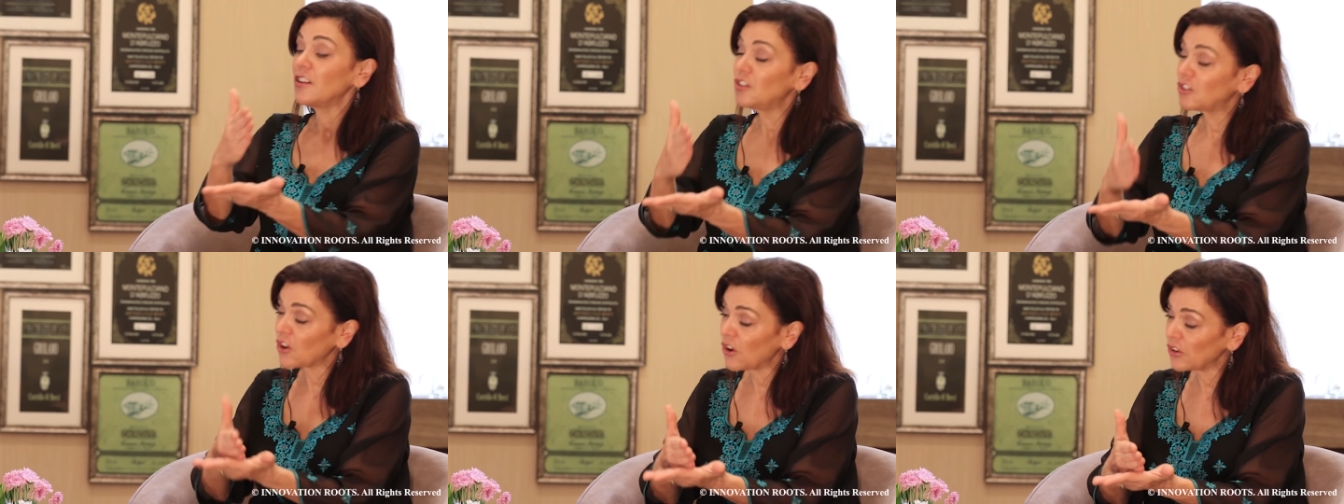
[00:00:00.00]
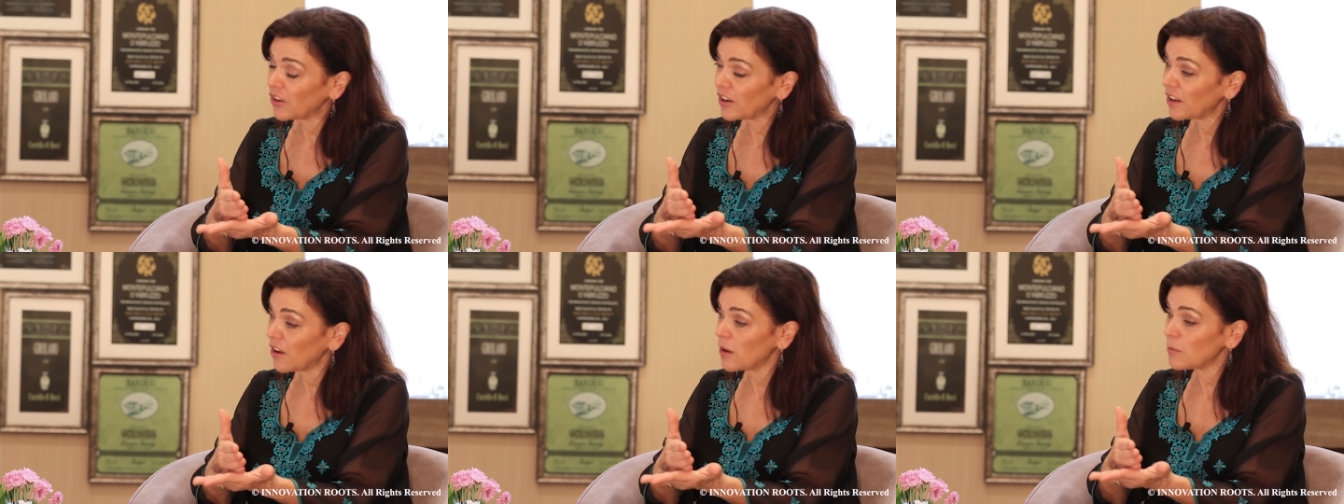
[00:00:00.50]
don't look at
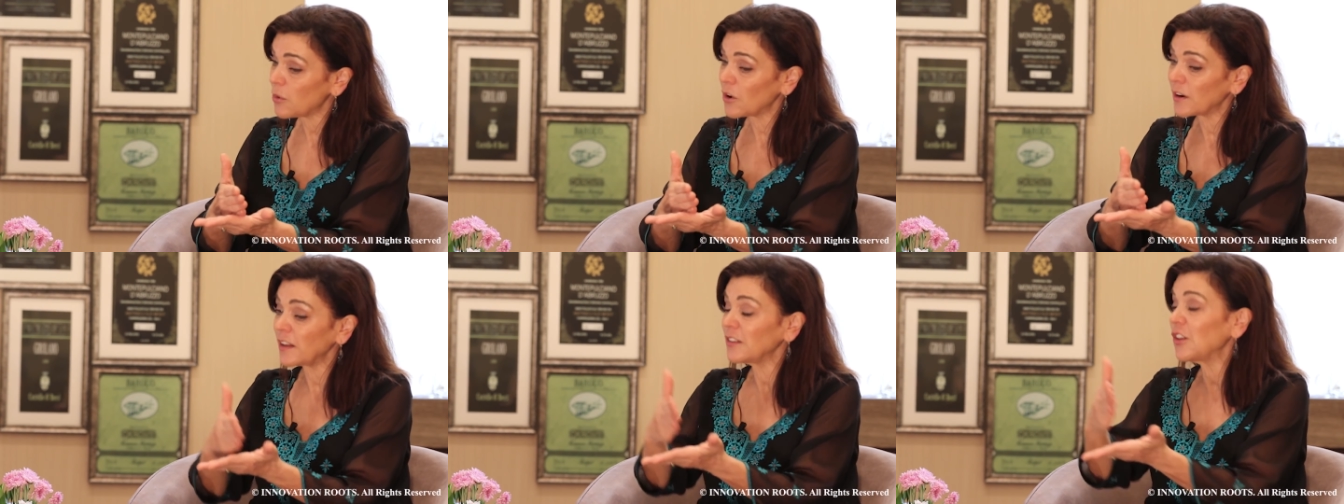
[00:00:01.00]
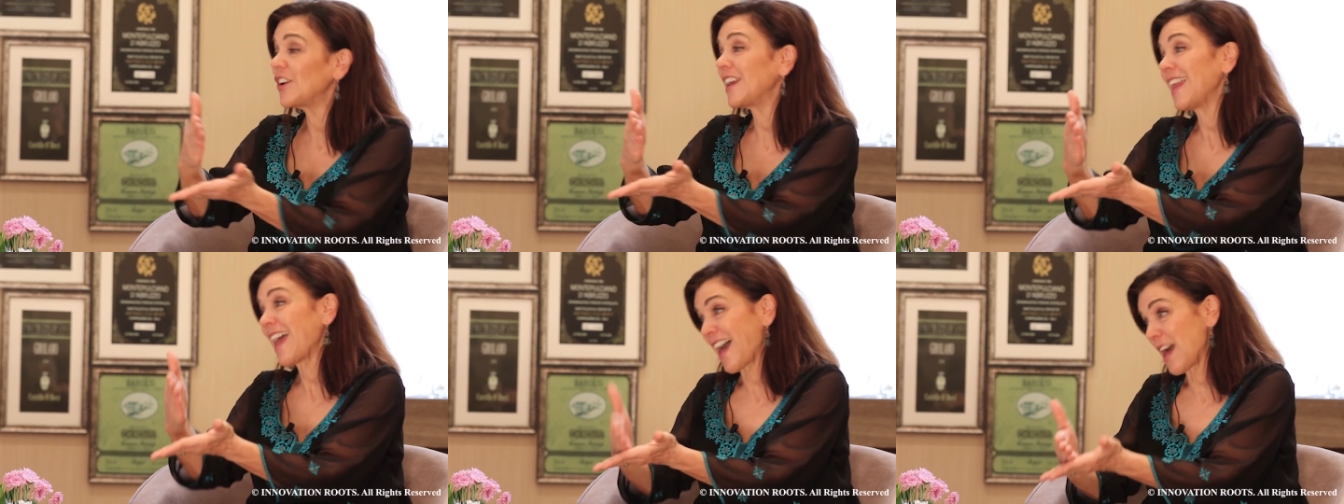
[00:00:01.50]
onboarding, look at
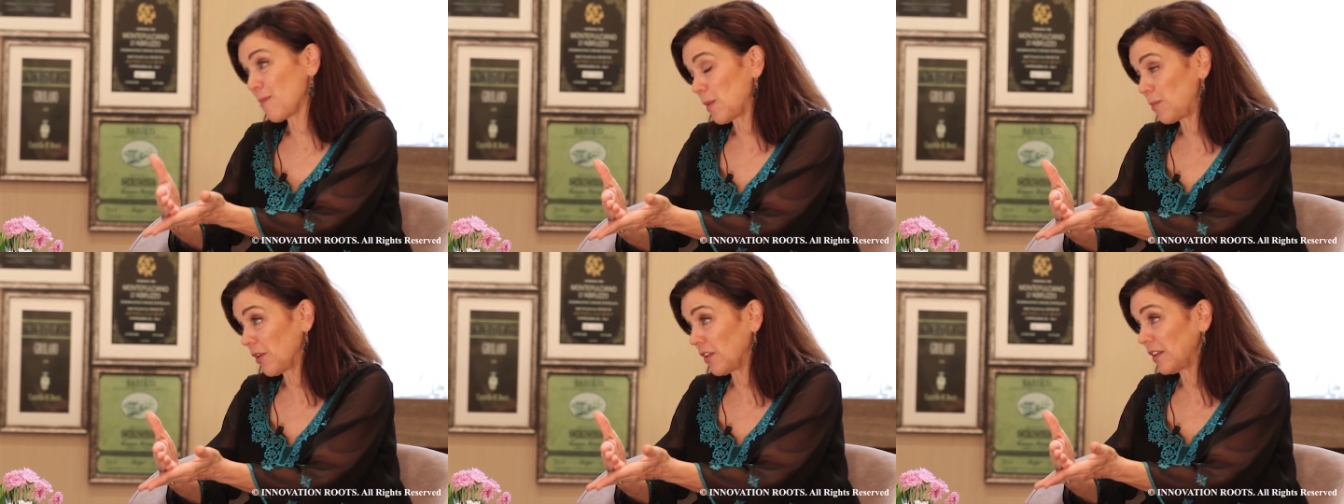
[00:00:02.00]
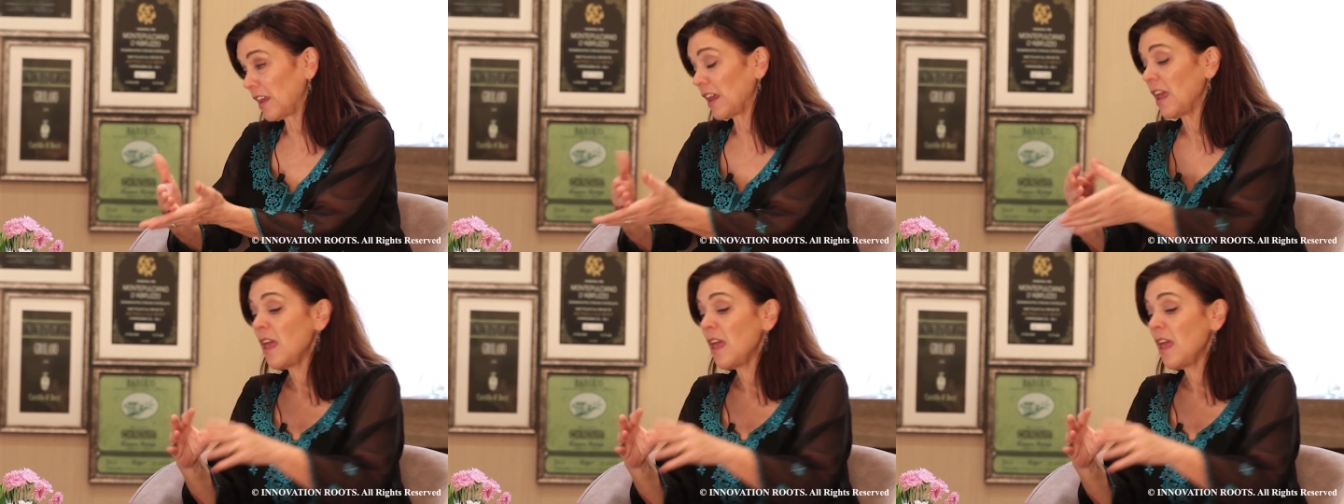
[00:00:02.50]
habit building.